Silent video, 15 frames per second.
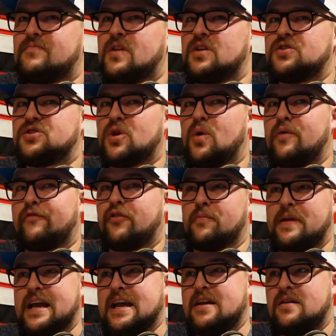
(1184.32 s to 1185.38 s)
So for
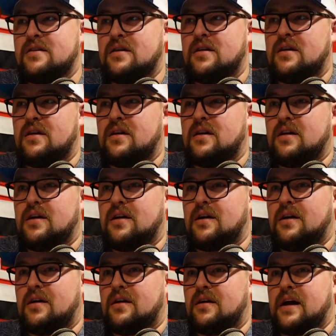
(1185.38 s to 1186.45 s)
me,
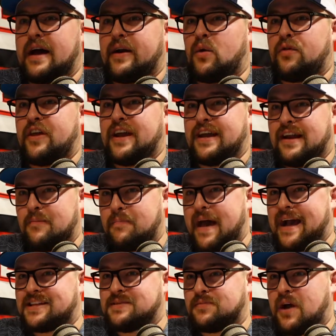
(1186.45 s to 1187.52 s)
I don't think it
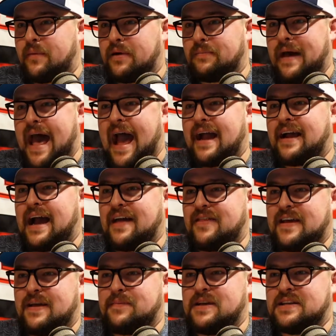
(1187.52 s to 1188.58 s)
impacts him coming back. I
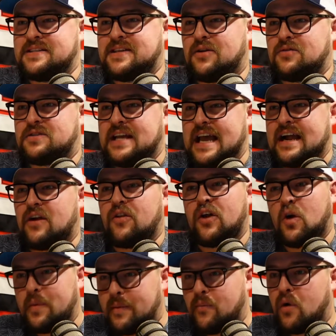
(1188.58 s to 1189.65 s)
think it means he'll take a
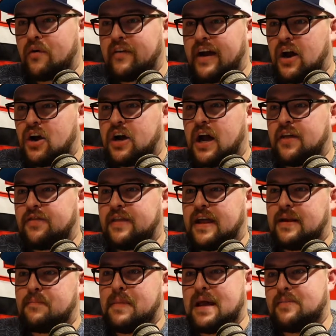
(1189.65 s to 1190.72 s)
little bit more of a haircut
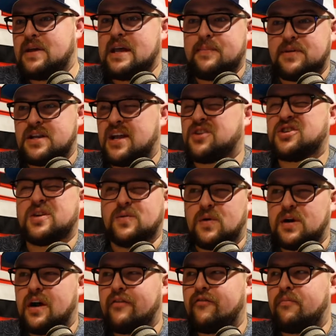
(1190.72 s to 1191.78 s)
than maybe he potentially
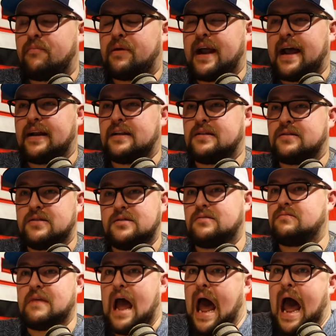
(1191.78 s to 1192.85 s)
would have, but I
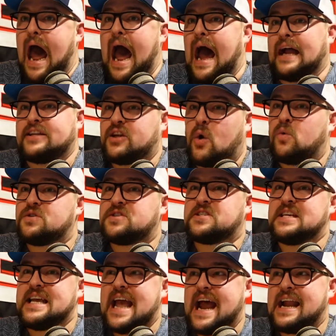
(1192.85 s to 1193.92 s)
don't
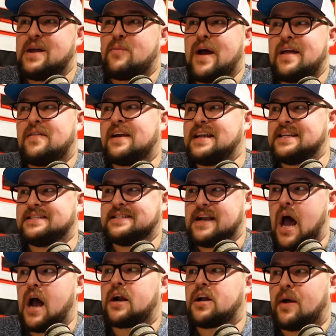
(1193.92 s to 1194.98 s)
see any way that he's
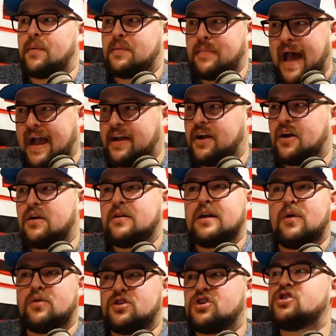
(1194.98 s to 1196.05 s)
not coming back here.
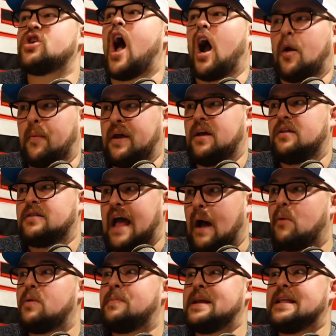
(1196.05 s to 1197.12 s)
It would shock me. That
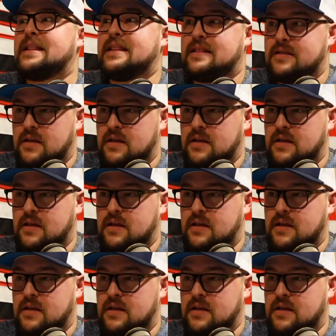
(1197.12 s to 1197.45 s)
would be,